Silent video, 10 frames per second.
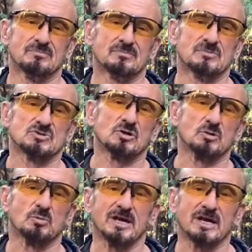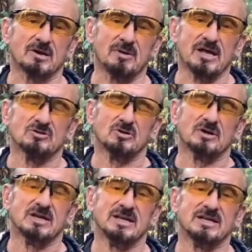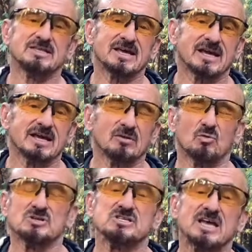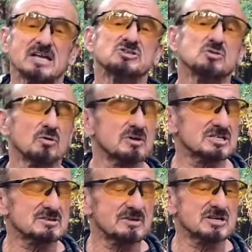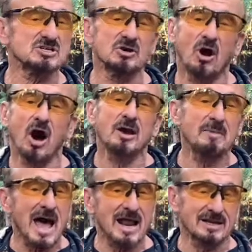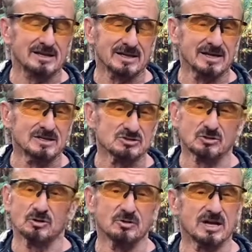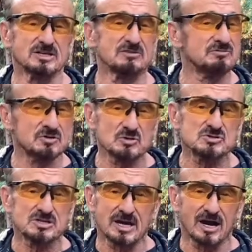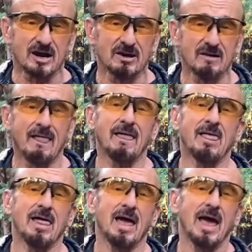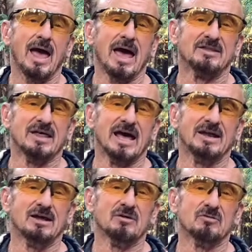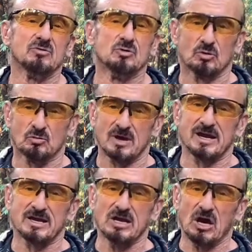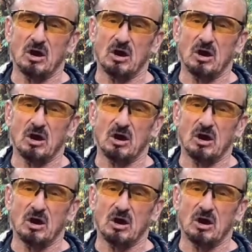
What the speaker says: So to reiterate, you're going to need a ticket, which gets you a reservation automatically, so don't get confused there, and then you're ready to go.